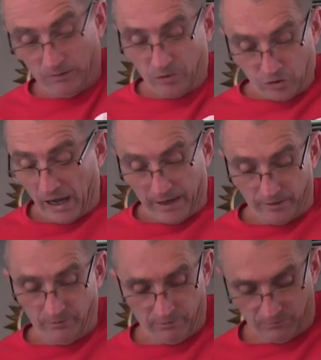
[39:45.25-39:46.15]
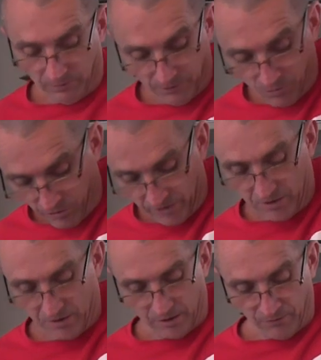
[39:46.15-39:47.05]
you can, if you
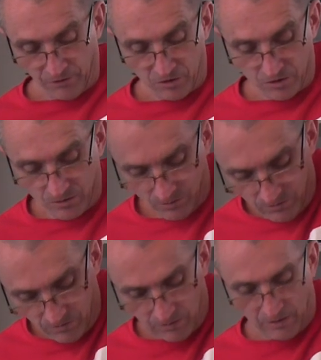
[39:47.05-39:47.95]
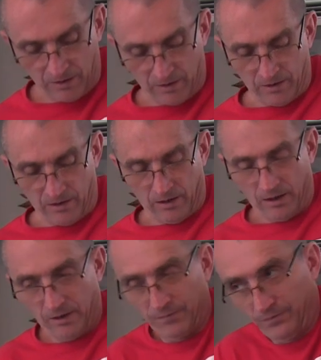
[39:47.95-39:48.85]
want, and if you do,
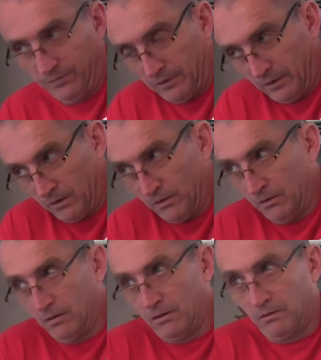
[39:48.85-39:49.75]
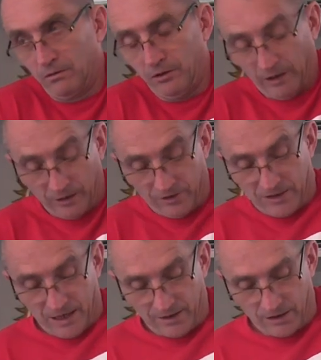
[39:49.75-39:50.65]
um, just
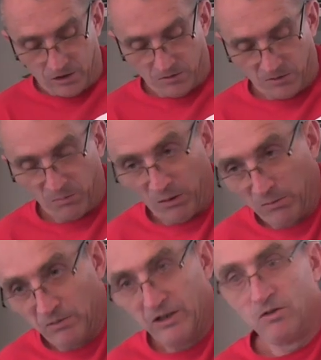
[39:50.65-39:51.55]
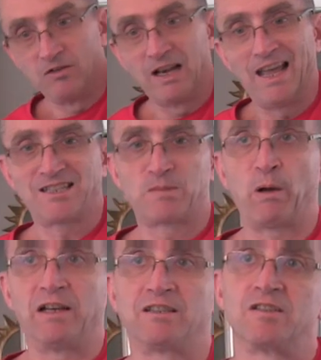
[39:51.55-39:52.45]
understand that you should probably use less
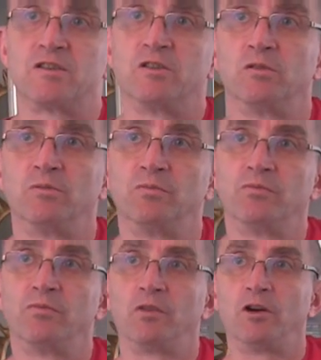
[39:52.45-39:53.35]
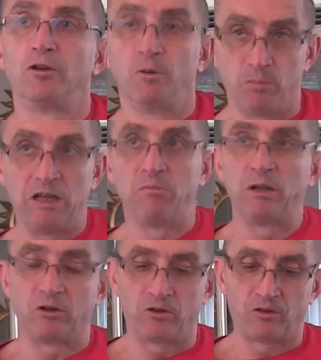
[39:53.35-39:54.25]
spices on your on your meat,
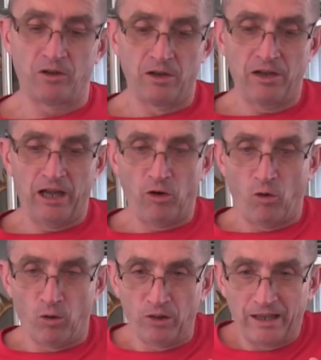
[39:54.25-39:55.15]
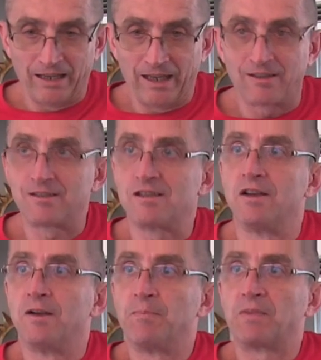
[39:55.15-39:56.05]
because it all then gets
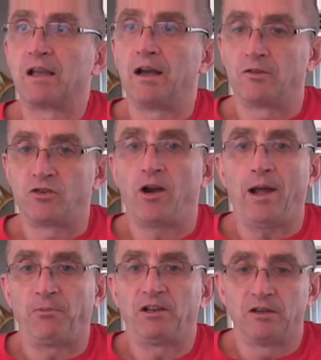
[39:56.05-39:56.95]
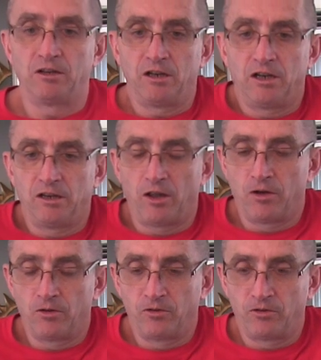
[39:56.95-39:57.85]
uh, trapped in, in
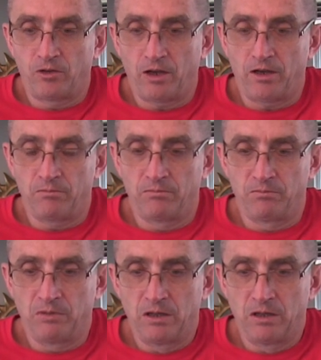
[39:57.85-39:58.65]
those um,